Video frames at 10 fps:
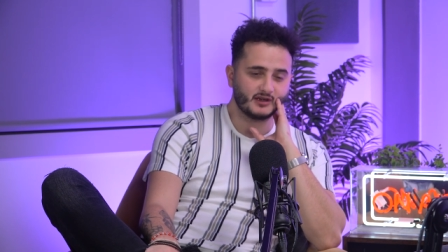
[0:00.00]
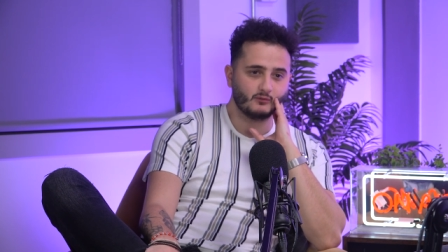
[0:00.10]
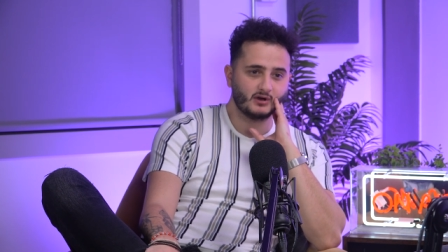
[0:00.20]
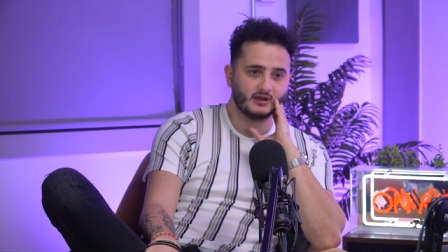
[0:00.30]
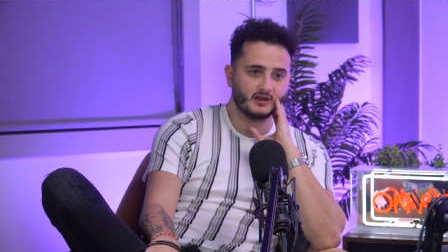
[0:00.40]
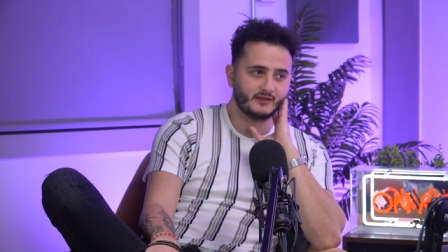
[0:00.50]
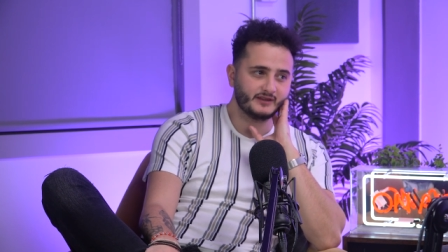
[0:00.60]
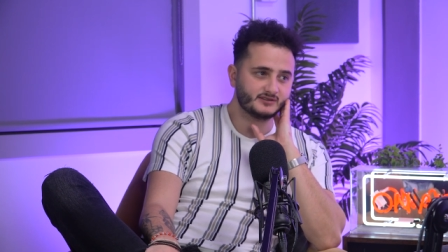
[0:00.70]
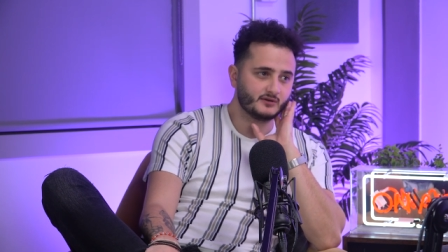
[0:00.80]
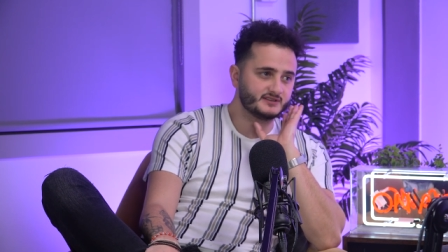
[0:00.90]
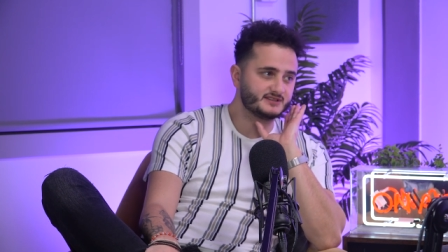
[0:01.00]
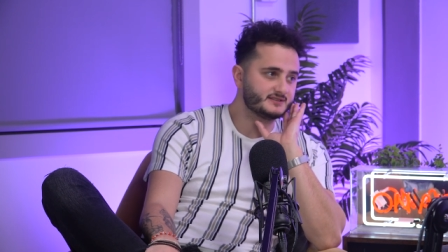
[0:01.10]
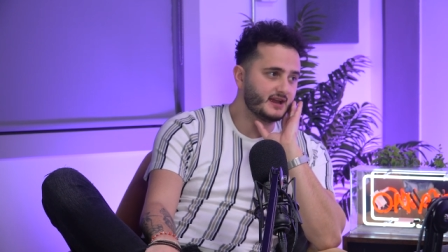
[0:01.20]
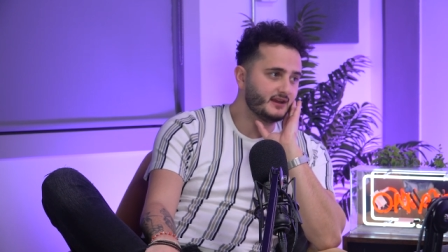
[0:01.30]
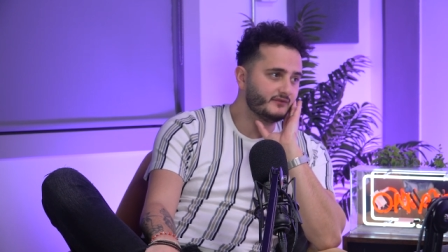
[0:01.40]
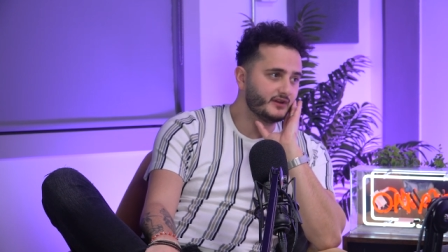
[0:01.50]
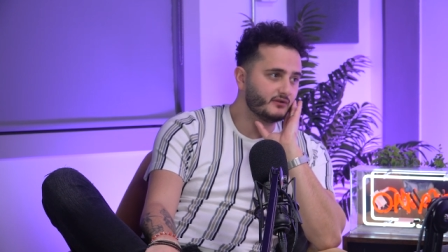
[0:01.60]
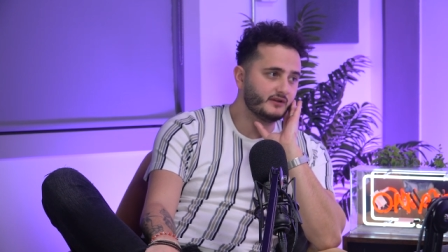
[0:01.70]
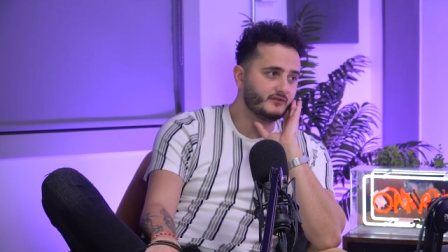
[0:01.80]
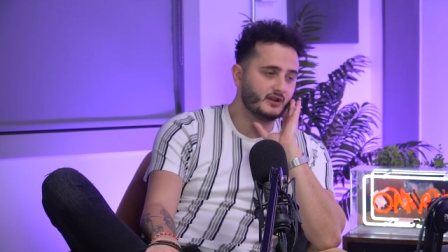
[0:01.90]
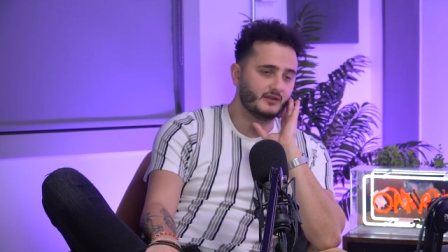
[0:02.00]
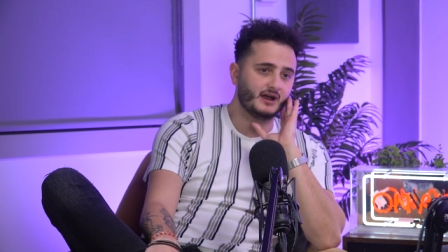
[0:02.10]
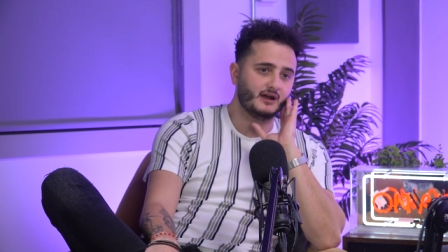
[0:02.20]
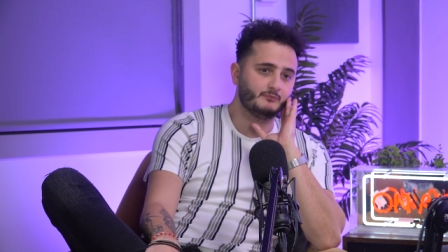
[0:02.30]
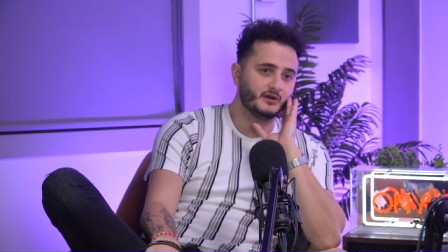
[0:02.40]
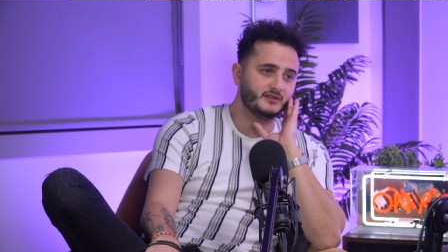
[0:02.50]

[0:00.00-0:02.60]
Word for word: So it weren't like they told us to say anything or anything like that.